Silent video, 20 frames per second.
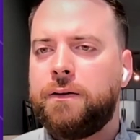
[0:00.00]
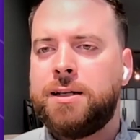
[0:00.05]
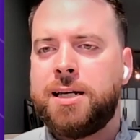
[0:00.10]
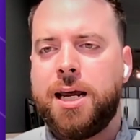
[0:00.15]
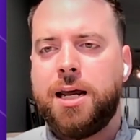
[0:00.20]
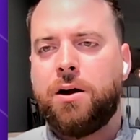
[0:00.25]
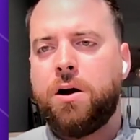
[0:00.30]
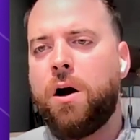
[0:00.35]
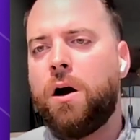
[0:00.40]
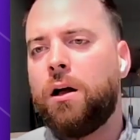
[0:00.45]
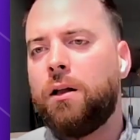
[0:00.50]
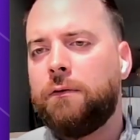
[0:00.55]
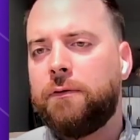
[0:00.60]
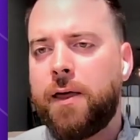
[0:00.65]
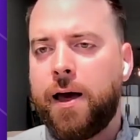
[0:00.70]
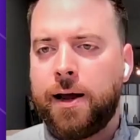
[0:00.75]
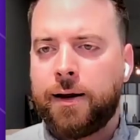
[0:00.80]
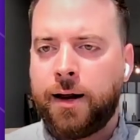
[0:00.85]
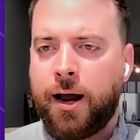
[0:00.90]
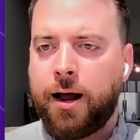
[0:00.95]
take all of
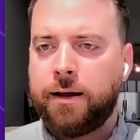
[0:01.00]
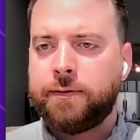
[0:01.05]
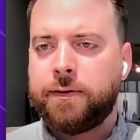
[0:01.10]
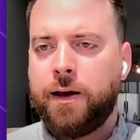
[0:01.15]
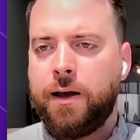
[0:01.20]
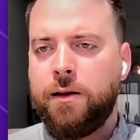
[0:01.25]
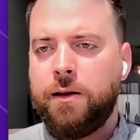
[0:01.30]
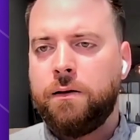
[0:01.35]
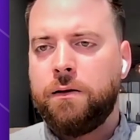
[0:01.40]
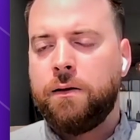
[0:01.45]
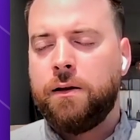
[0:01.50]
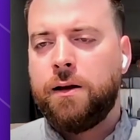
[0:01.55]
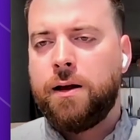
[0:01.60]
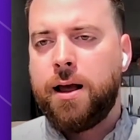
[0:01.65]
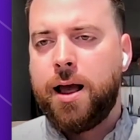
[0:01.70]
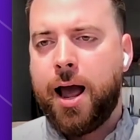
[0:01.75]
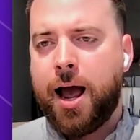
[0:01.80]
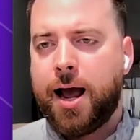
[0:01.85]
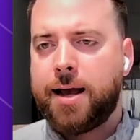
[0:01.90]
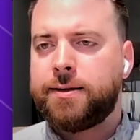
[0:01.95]
that content
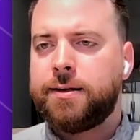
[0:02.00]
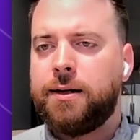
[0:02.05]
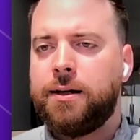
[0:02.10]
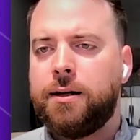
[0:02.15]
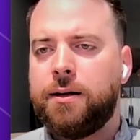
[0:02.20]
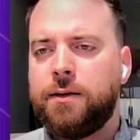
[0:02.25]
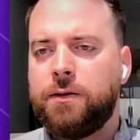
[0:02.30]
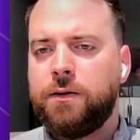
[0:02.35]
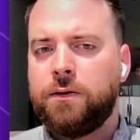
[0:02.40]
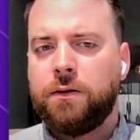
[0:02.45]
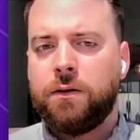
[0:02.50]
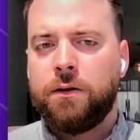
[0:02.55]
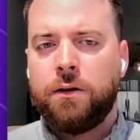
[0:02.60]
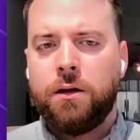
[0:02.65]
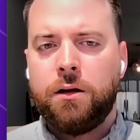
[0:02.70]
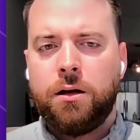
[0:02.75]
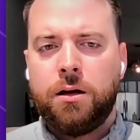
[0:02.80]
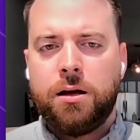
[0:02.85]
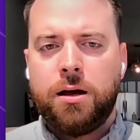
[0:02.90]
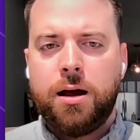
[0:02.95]
as it is,
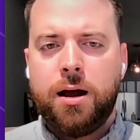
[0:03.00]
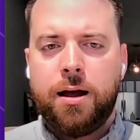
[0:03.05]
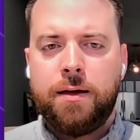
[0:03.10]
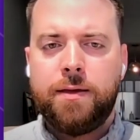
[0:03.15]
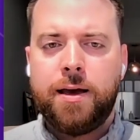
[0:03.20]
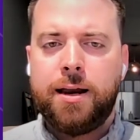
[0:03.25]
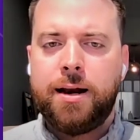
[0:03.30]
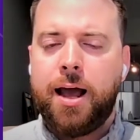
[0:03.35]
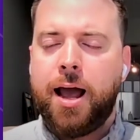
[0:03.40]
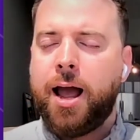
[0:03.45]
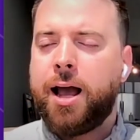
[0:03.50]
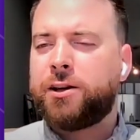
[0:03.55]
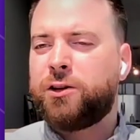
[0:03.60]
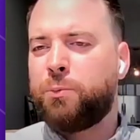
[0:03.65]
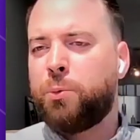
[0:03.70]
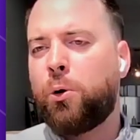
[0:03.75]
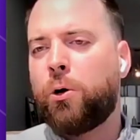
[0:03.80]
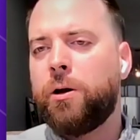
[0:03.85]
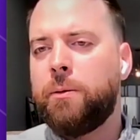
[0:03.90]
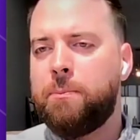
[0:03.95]
and then
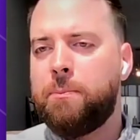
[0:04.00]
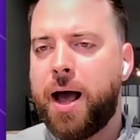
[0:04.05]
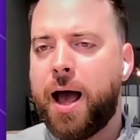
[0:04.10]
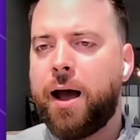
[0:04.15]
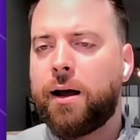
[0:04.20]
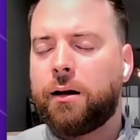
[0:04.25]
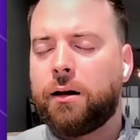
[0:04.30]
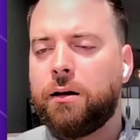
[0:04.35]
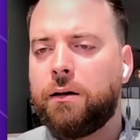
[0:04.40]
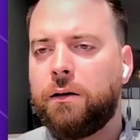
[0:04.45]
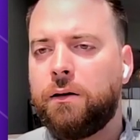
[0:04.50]
export it back